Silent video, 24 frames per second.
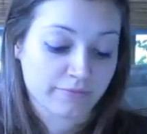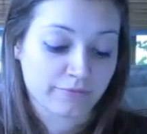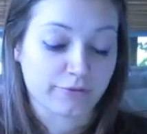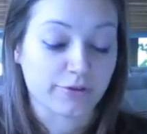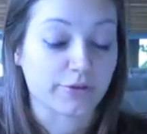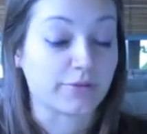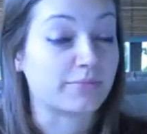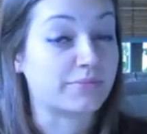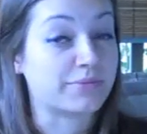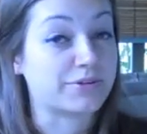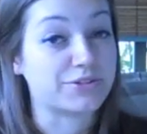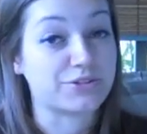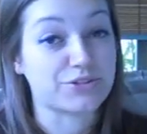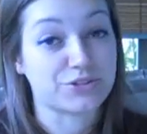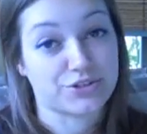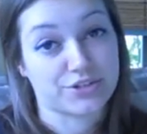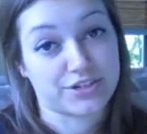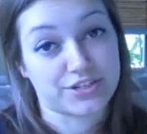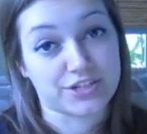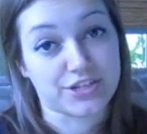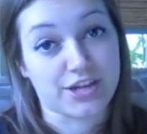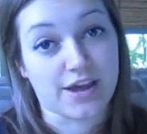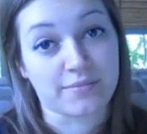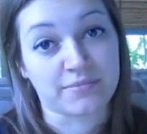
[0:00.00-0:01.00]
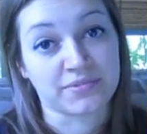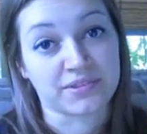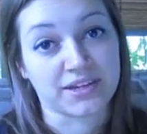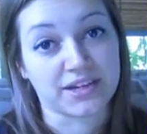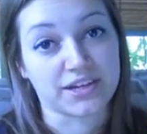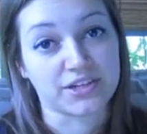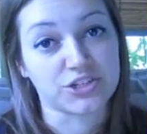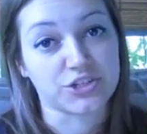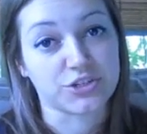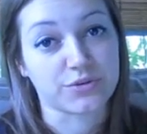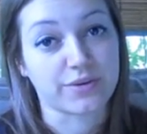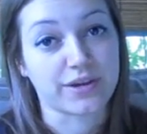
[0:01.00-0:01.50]
from dirty time in the
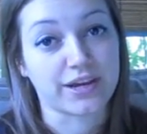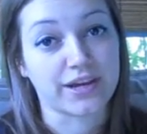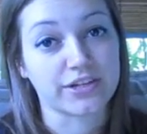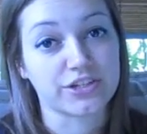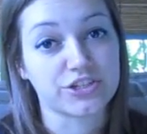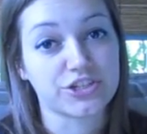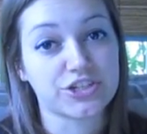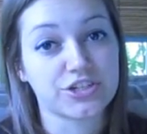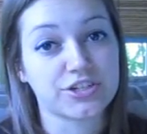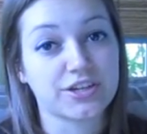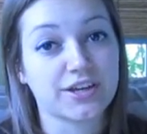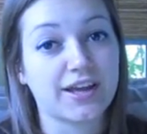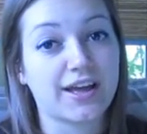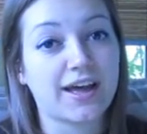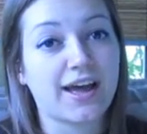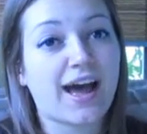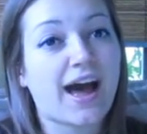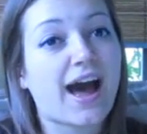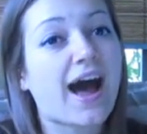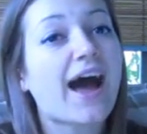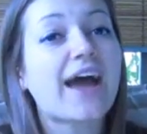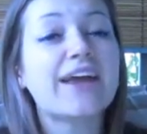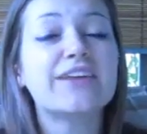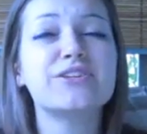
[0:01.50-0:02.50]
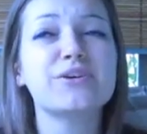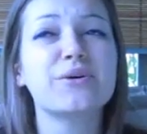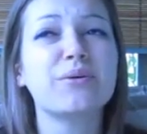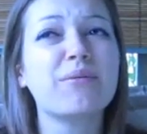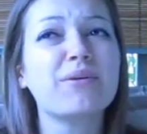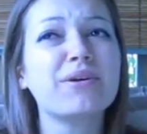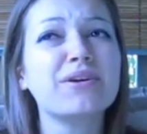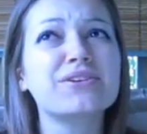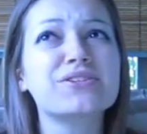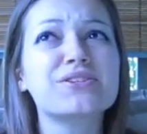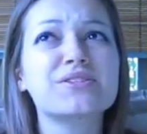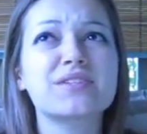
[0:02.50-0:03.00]
HOH. I
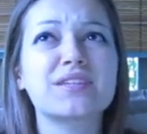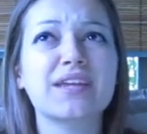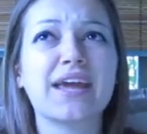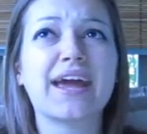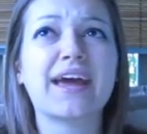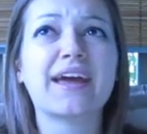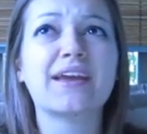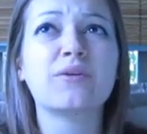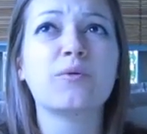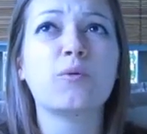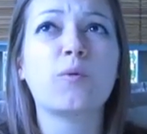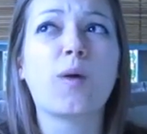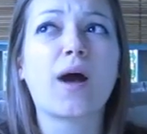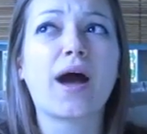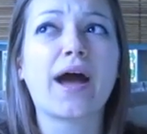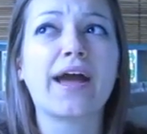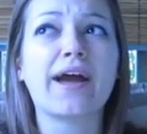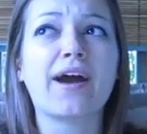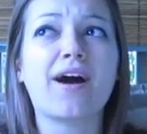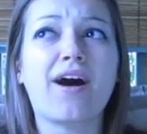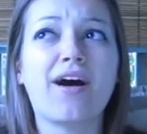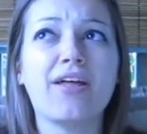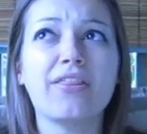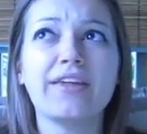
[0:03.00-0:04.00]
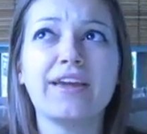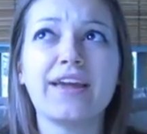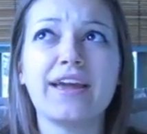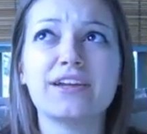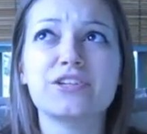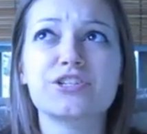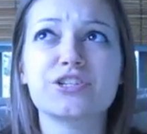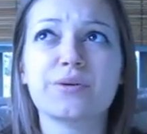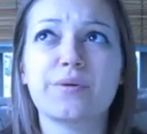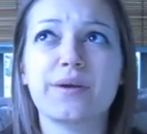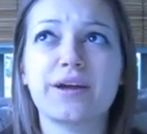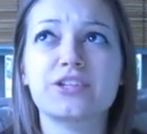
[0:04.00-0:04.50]
don't understand why all the
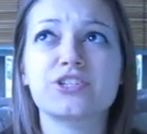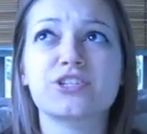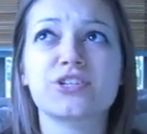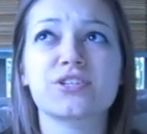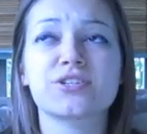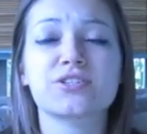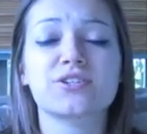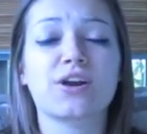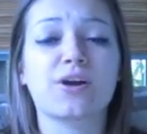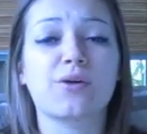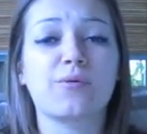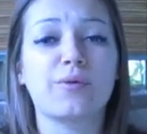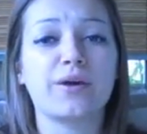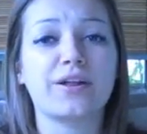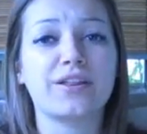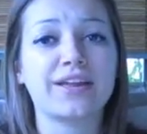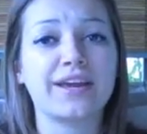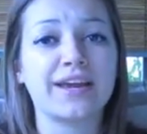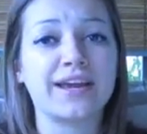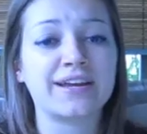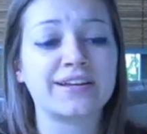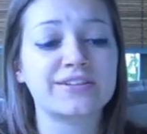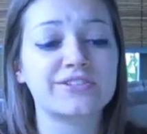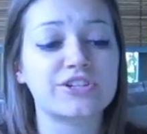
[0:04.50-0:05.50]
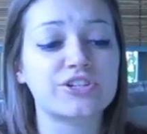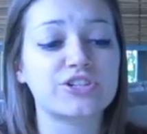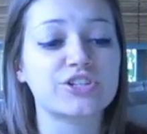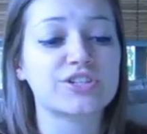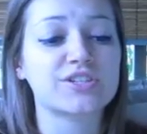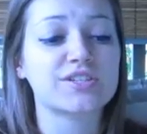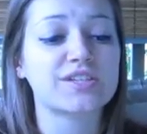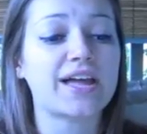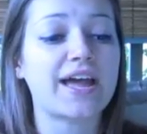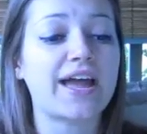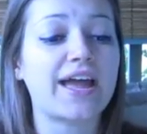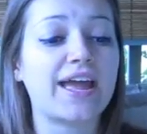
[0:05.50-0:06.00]
HOHs are willing to
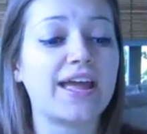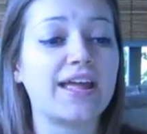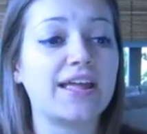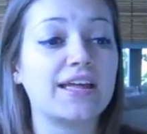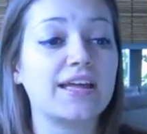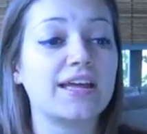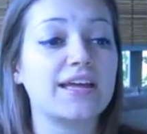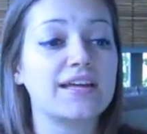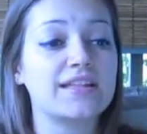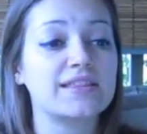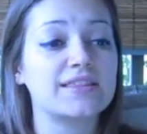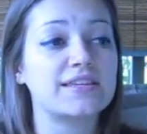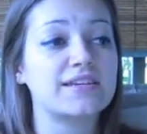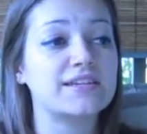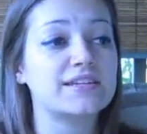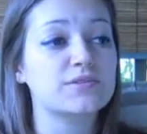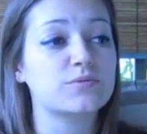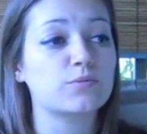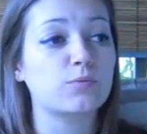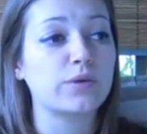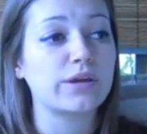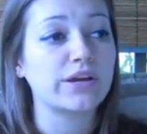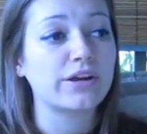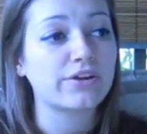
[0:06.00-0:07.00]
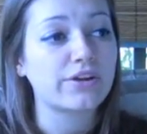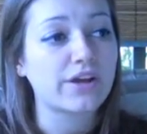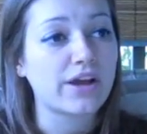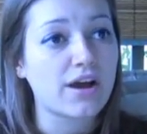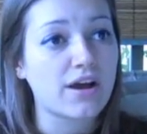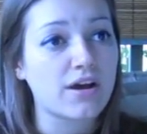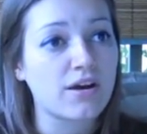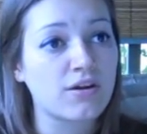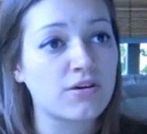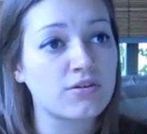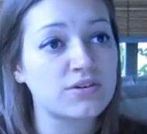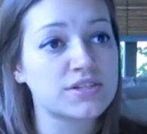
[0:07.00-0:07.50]
just let these
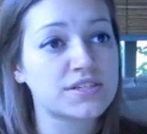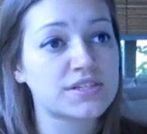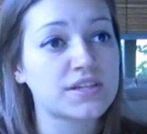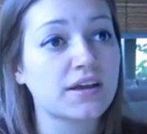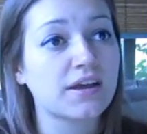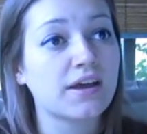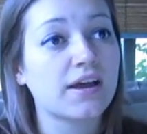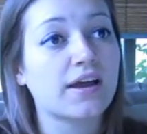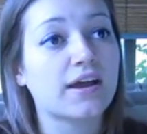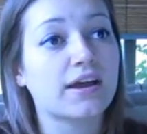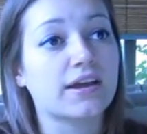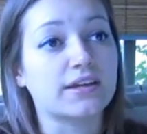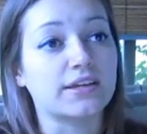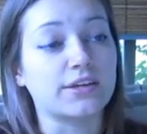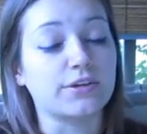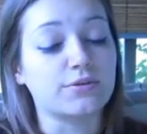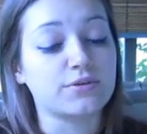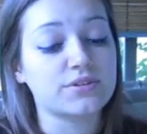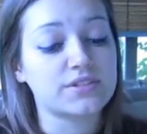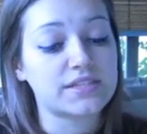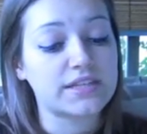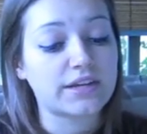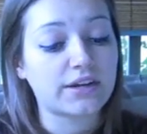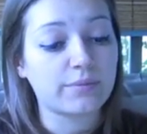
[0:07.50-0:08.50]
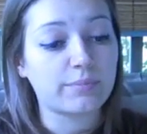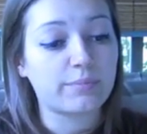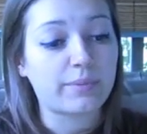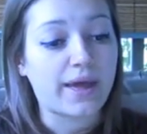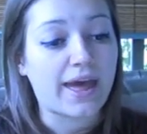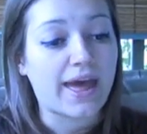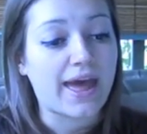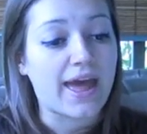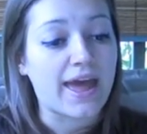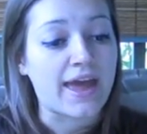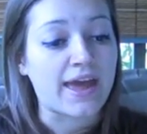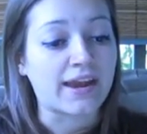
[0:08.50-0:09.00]
weirdos use their
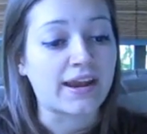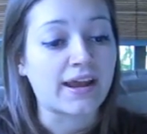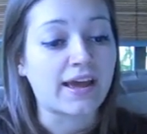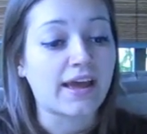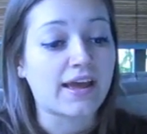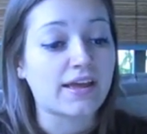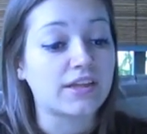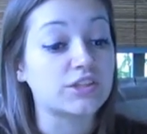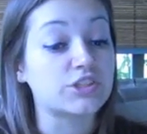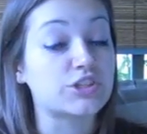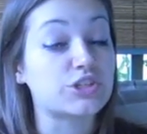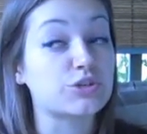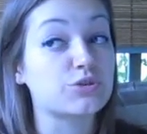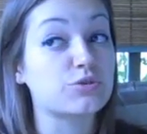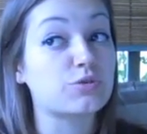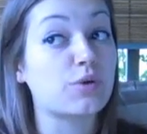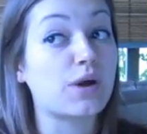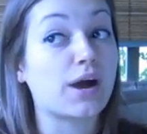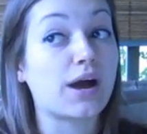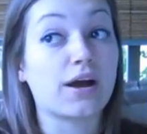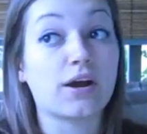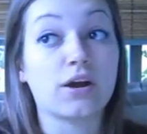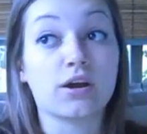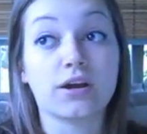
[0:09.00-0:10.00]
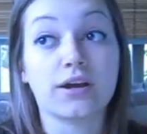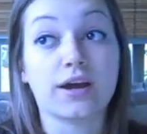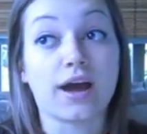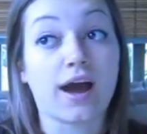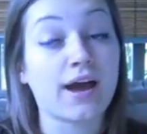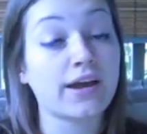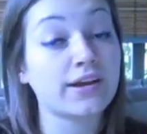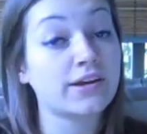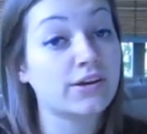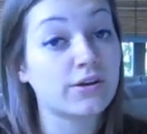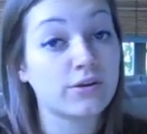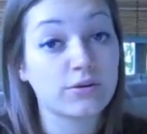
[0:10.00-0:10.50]
bed, do
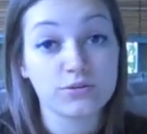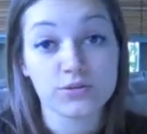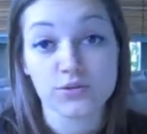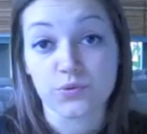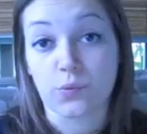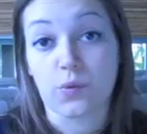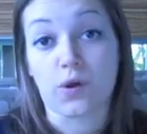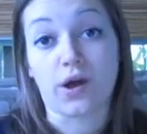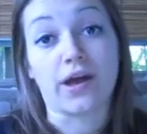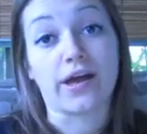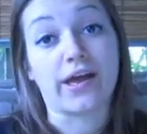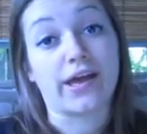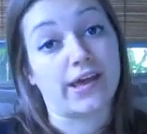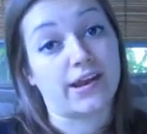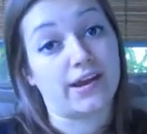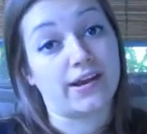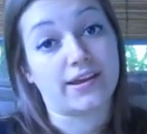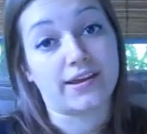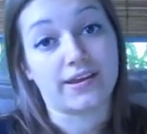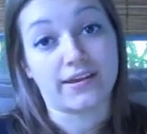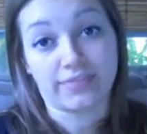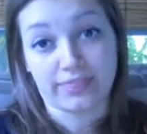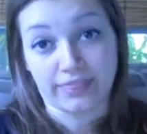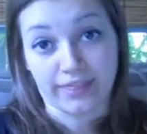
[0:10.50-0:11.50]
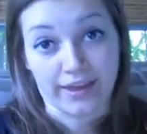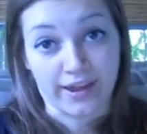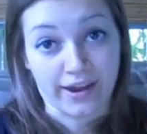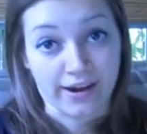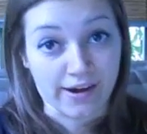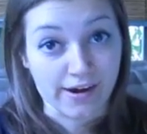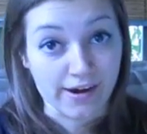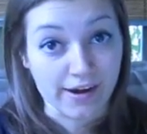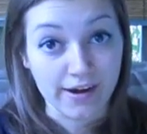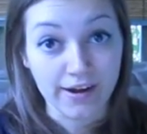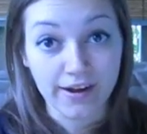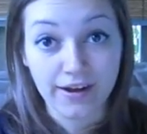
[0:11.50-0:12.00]
God knows what in
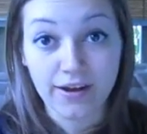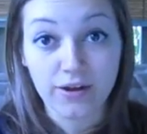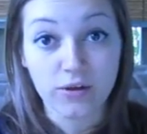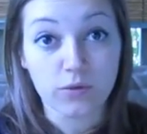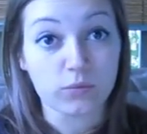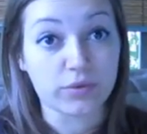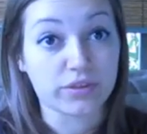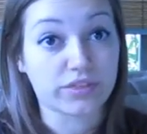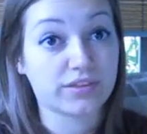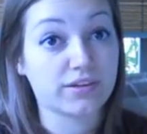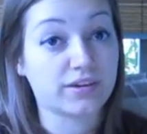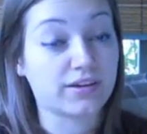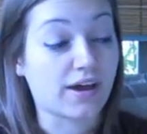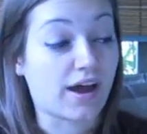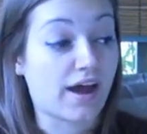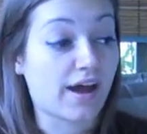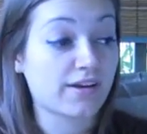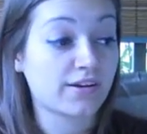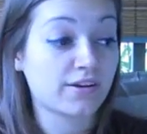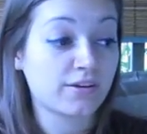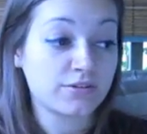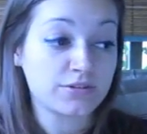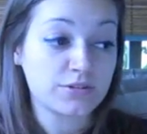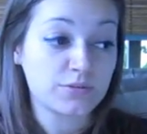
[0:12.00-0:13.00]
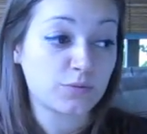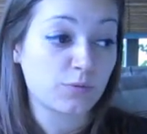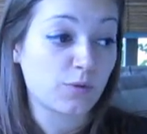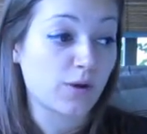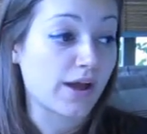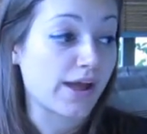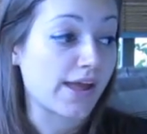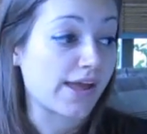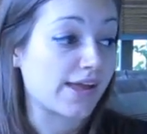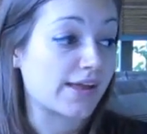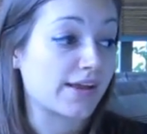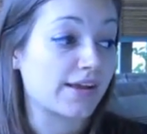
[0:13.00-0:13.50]
there with God knows
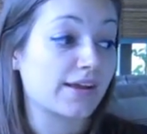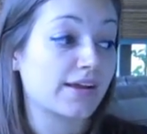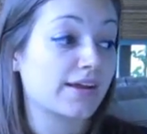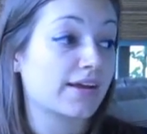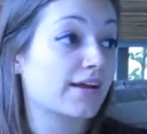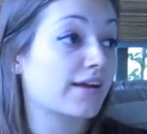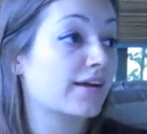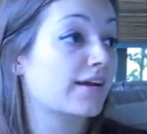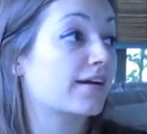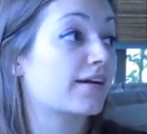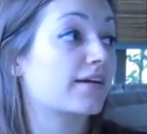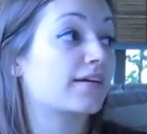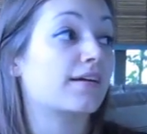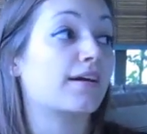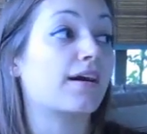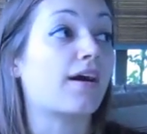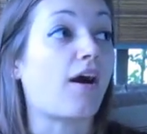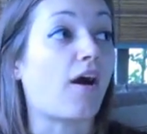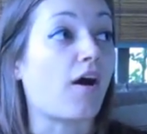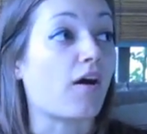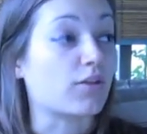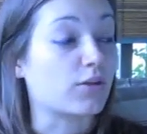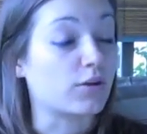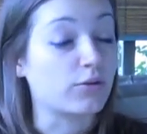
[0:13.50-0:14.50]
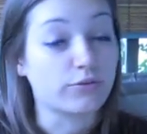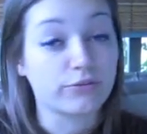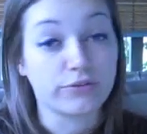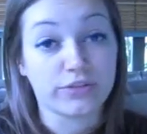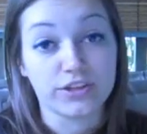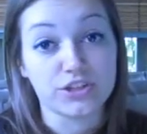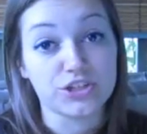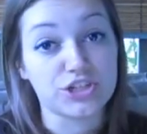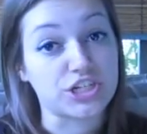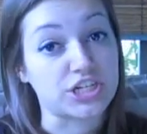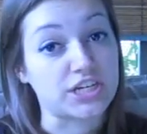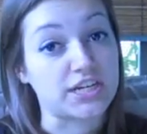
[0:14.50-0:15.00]
what all over
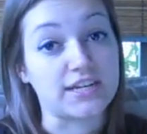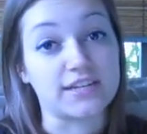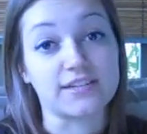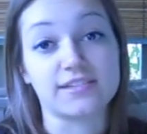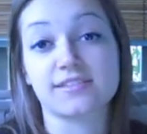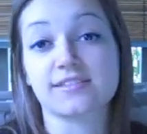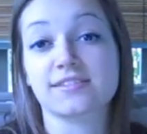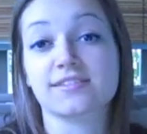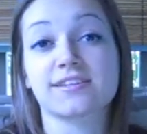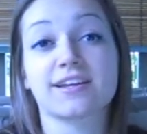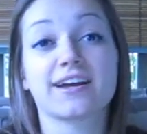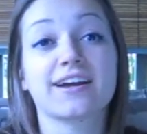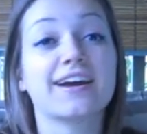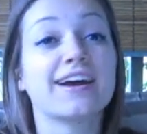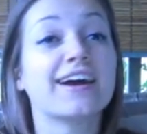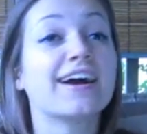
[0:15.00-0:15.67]
the sheets.